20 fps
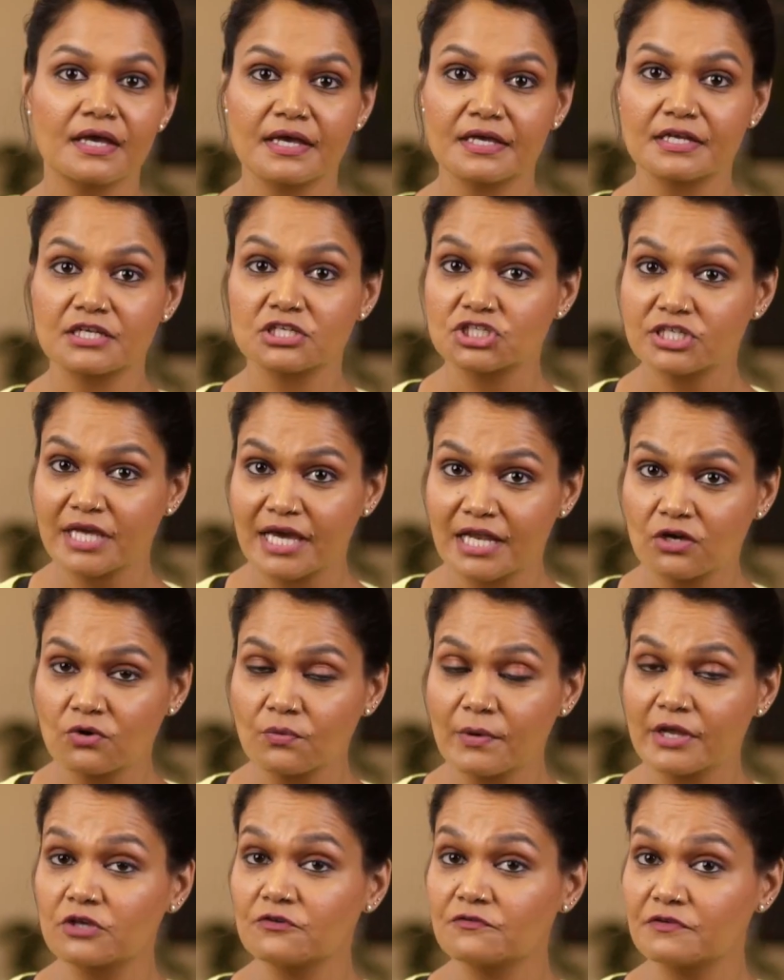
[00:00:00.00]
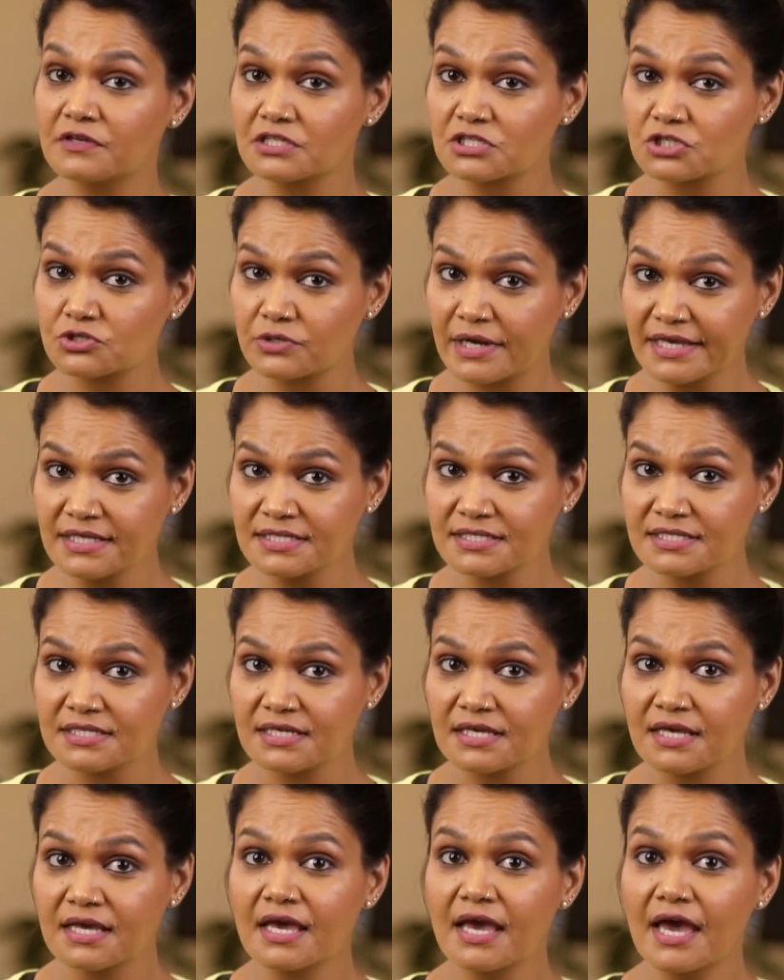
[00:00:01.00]
It is shallow when you feel stressed
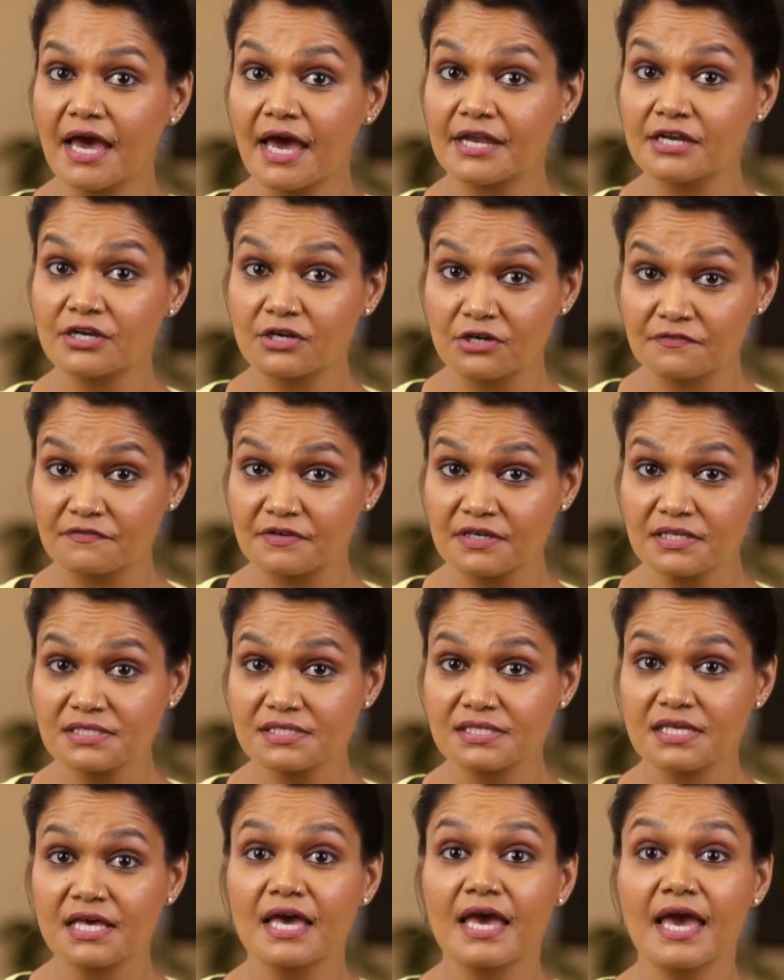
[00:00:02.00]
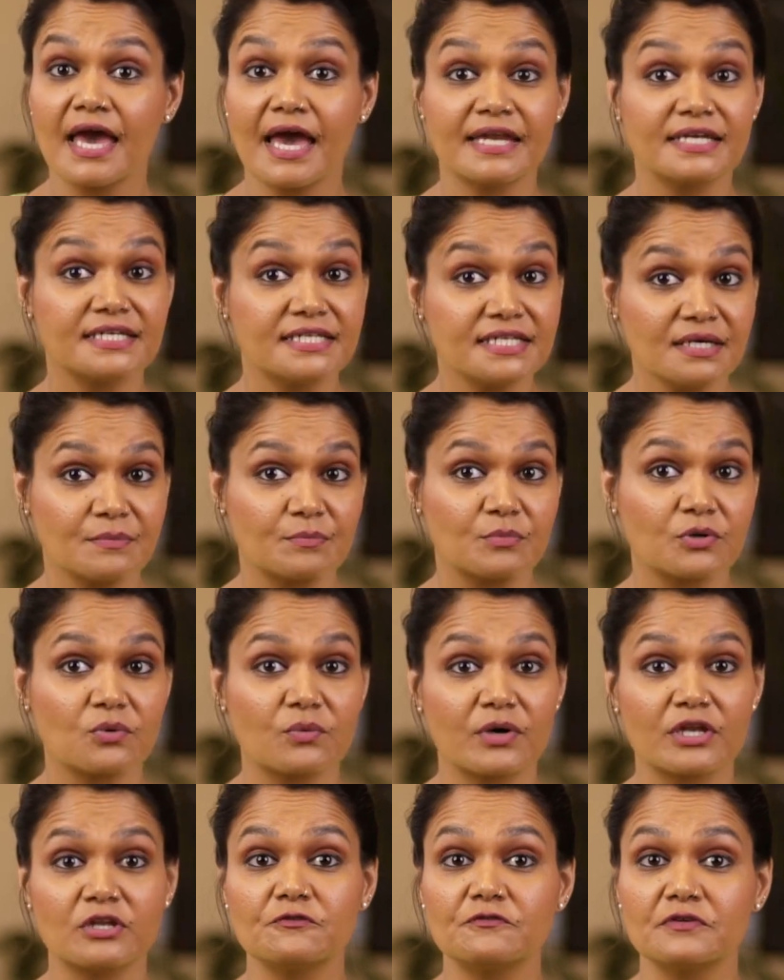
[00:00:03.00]
and nervous, and deep
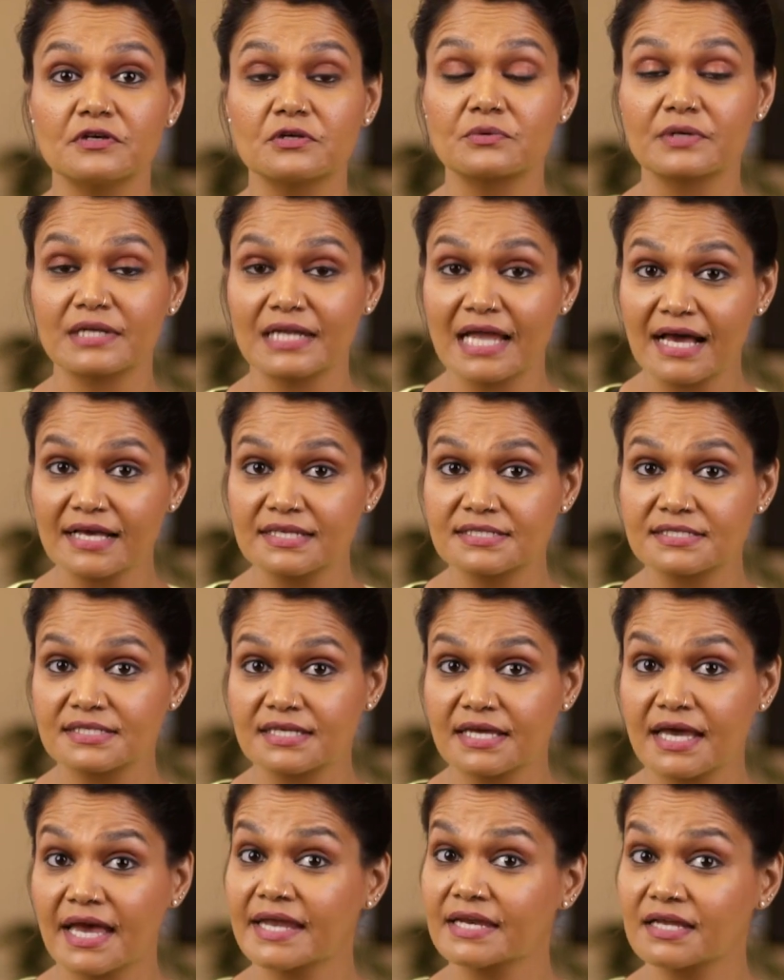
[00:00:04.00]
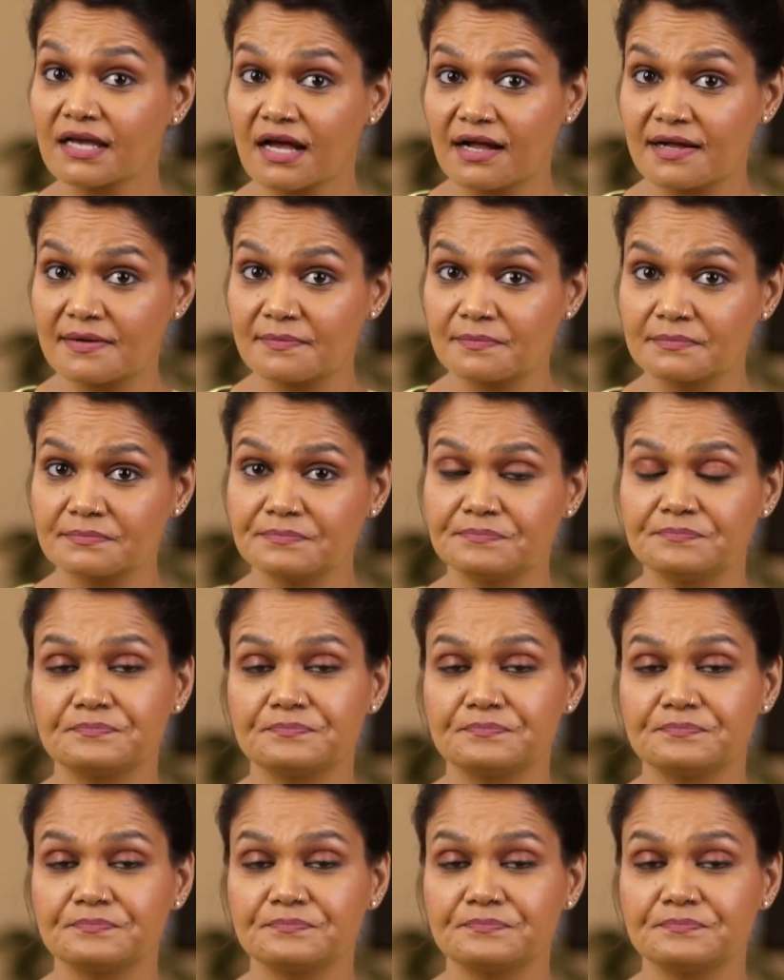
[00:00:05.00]
when you feel relaxed and calm.